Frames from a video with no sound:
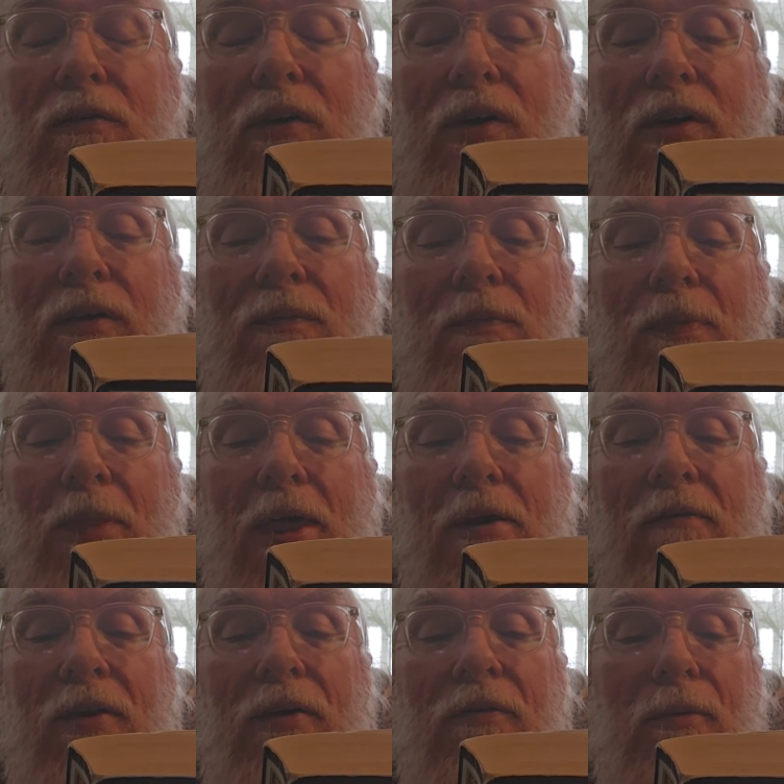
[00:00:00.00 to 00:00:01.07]
her,
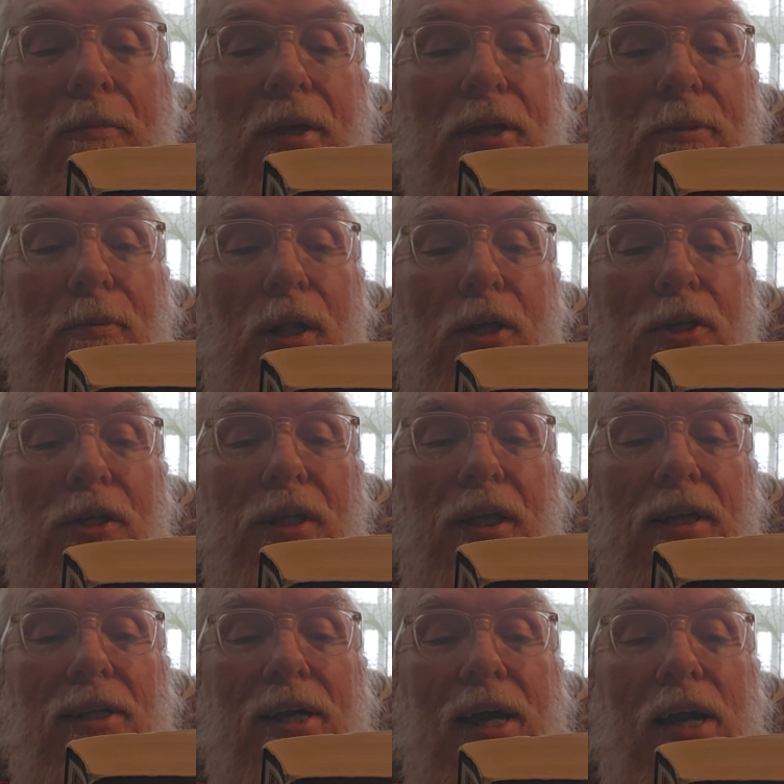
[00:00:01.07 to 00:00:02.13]
even if it means plunging the
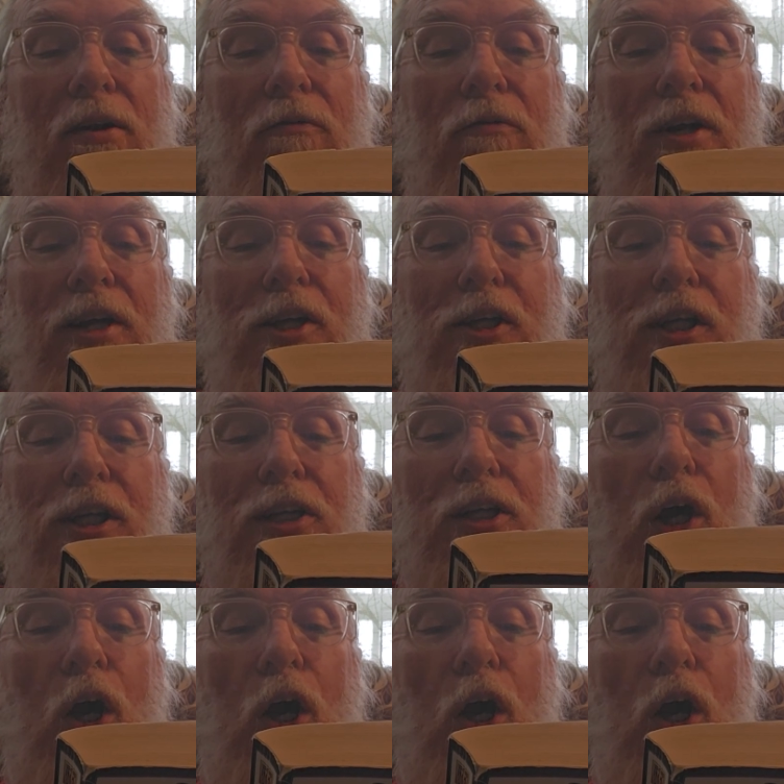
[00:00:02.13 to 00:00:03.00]
entire region into